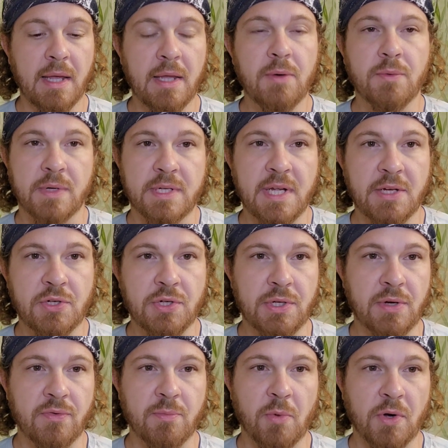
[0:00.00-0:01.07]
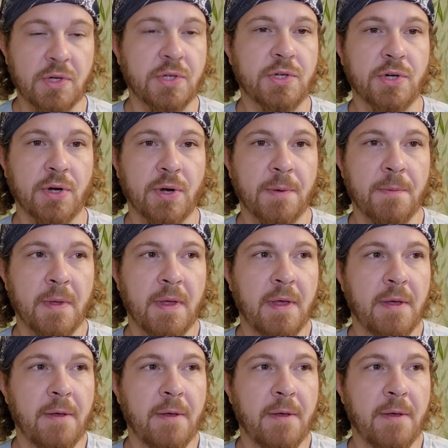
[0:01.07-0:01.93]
in retention of moisture,